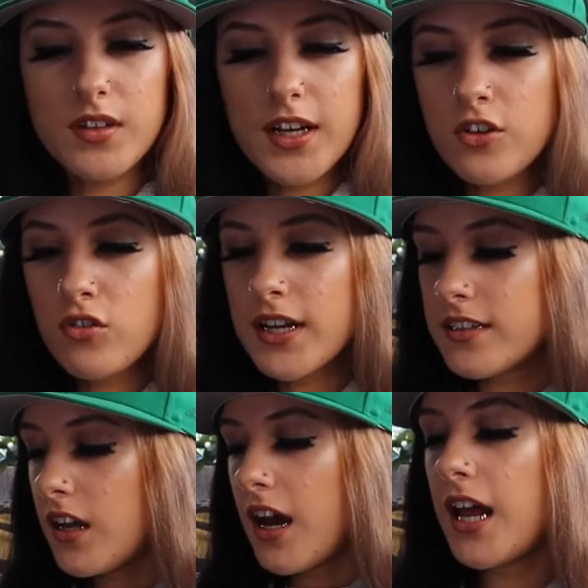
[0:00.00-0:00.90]
I
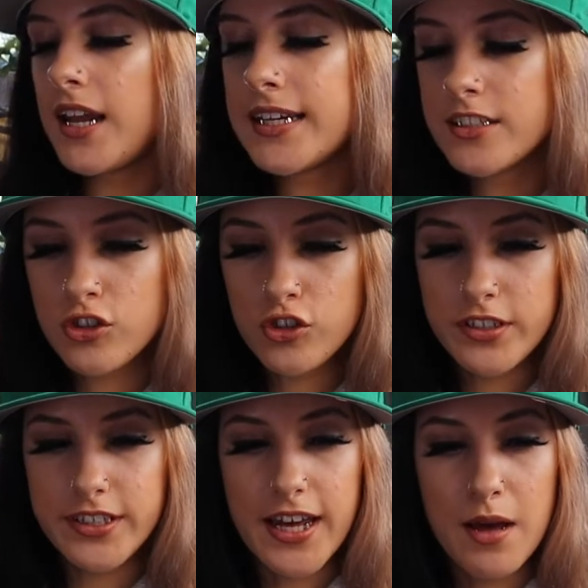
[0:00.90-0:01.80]
like this hoodie,
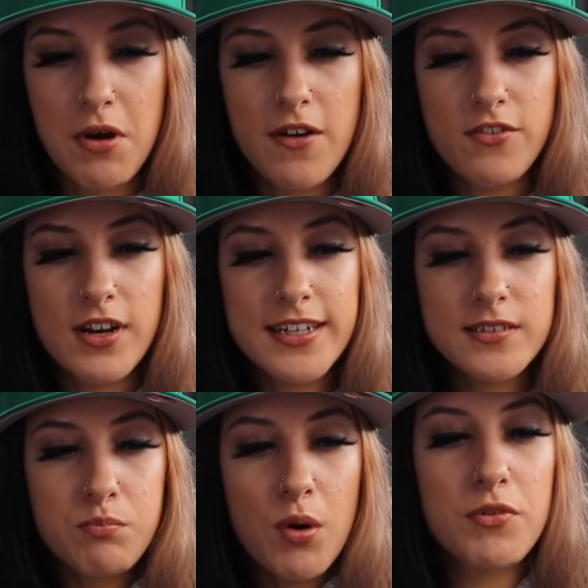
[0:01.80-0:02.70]
yeah, but I feel like it's
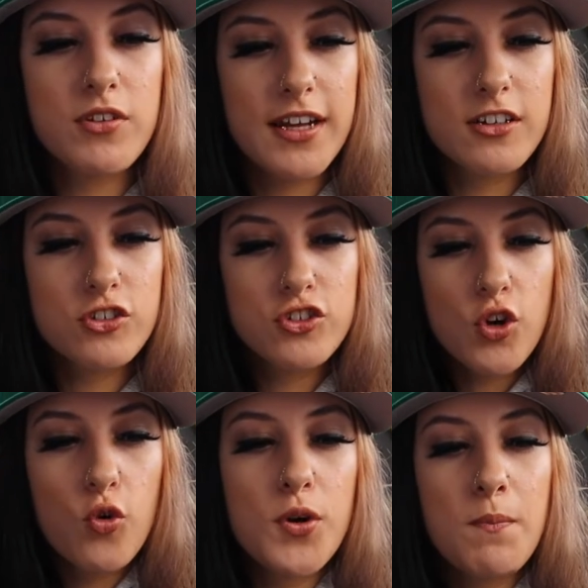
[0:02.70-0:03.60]
proper like
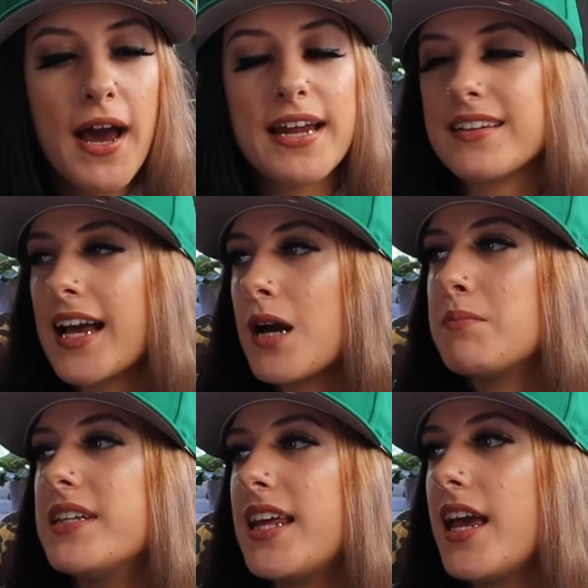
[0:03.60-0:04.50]
shoulder pads, like I'm
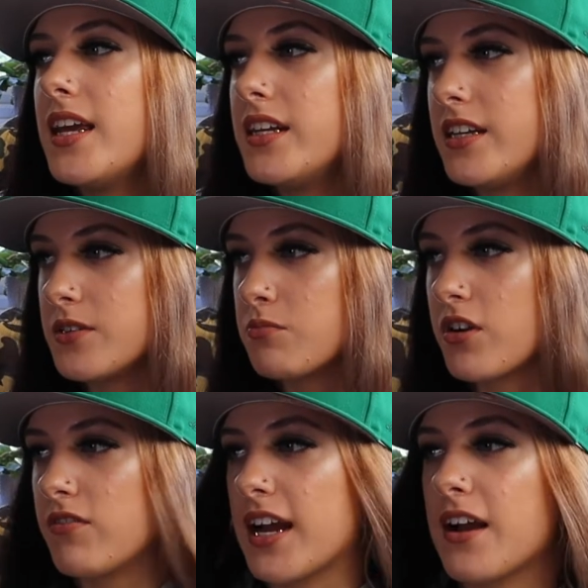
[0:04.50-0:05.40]
in the 80s,
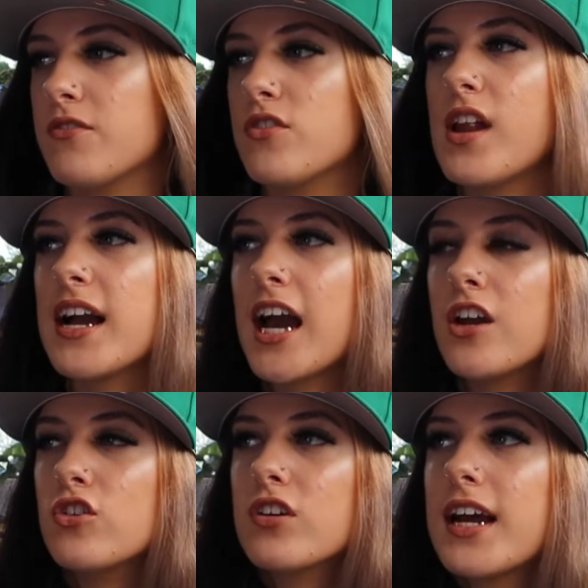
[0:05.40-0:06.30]
bruv. Like, I feel like I
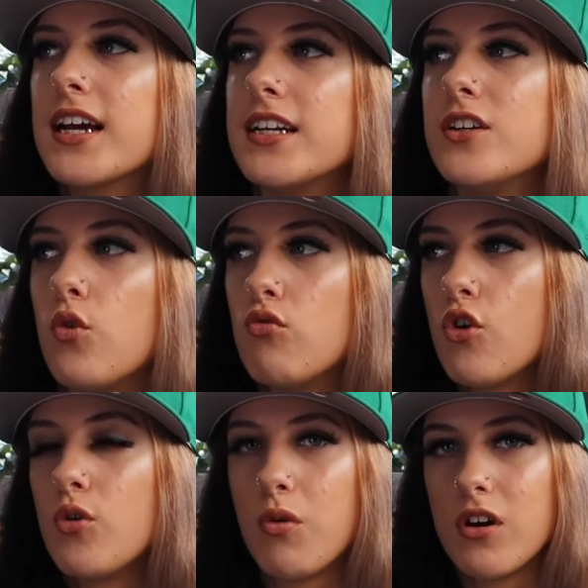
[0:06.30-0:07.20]
look like a little
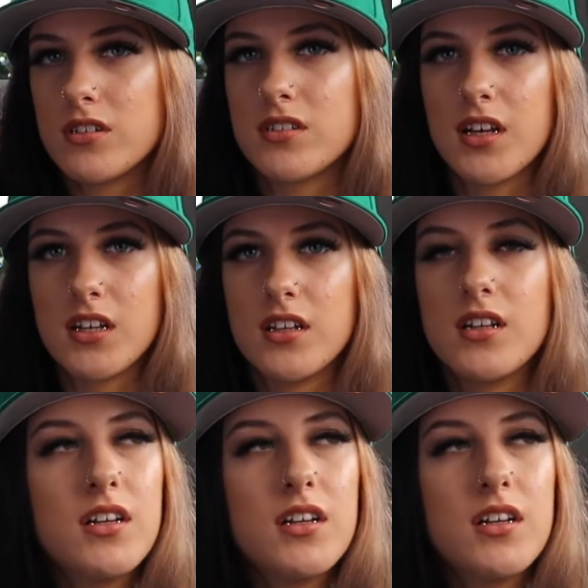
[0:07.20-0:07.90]
robot or something.